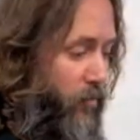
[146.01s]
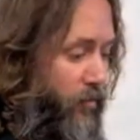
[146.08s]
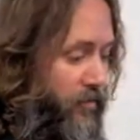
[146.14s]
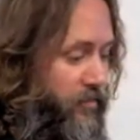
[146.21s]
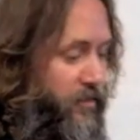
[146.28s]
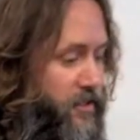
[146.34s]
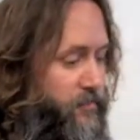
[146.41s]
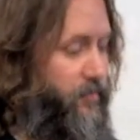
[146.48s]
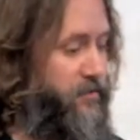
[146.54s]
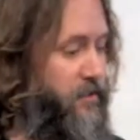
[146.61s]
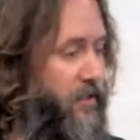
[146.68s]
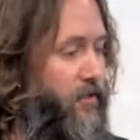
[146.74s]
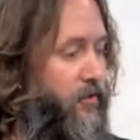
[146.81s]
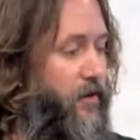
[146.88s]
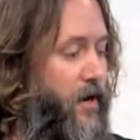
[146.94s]
With this
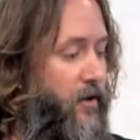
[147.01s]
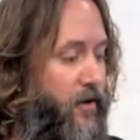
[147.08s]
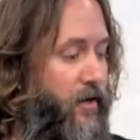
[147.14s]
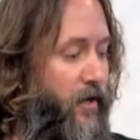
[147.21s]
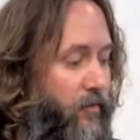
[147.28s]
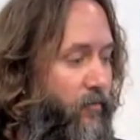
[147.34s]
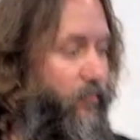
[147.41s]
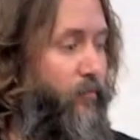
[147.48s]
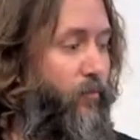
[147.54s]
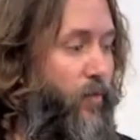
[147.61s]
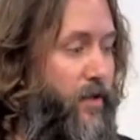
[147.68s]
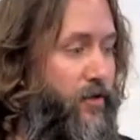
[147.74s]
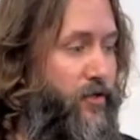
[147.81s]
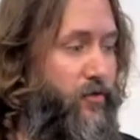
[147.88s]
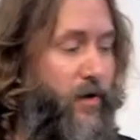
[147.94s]
particular haircut,
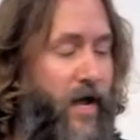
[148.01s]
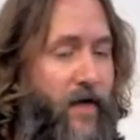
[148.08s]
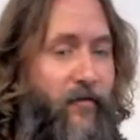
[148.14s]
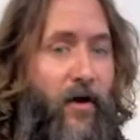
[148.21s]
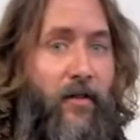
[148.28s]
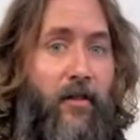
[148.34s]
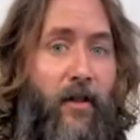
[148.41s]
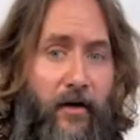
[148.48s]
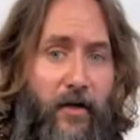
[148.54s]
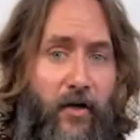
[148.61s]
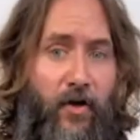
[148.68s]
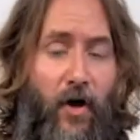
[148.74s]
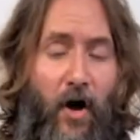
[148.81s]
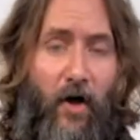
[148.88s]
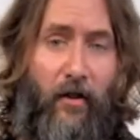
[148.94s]
we do have a
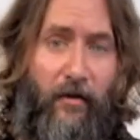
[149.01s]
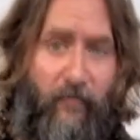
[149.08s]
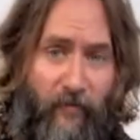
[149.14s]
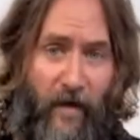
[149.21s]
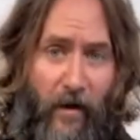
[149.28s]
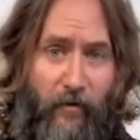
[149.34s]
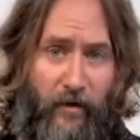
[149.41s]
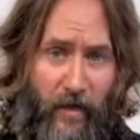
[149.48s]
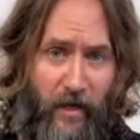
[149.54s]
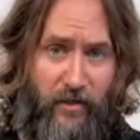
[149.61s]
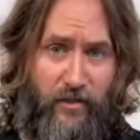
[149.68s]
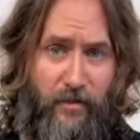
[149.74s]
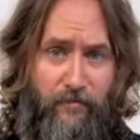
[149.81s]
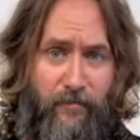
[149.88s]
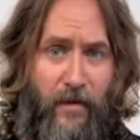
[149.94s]
London Calling
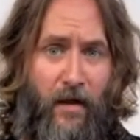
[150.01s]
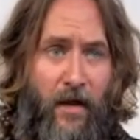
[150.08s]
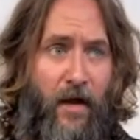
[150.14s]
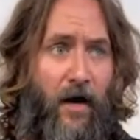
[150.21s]
foundation.